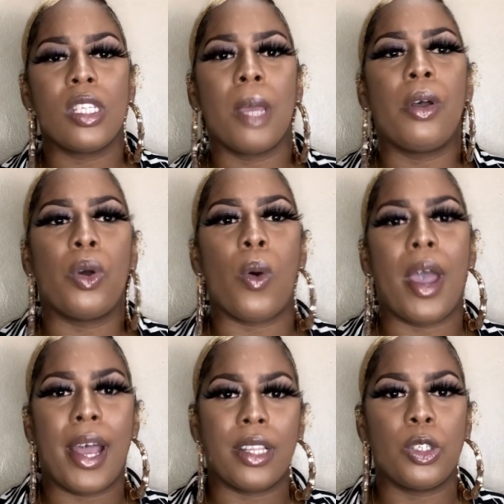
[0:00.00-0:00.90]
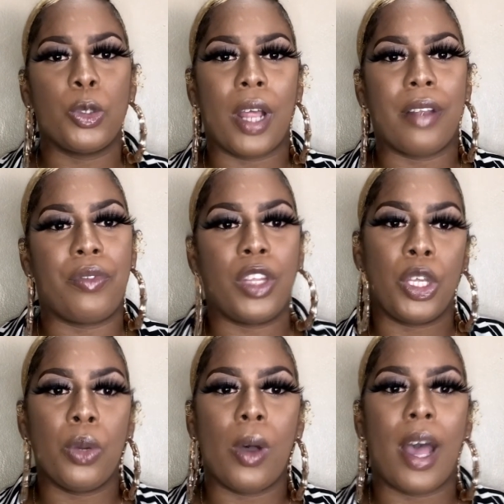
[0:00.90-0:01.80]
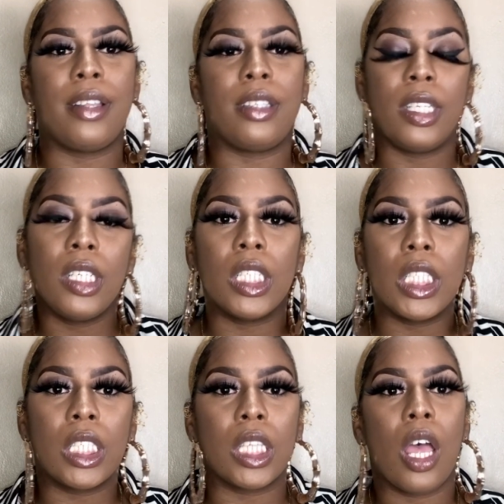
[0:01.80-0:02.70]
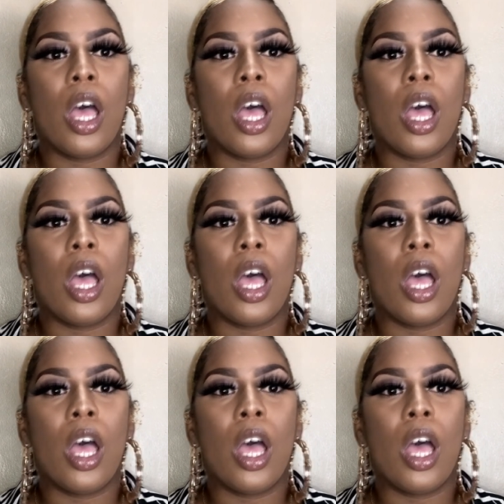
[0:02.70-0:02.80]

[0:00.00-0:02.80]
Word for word: time ago i had to do that video and didn't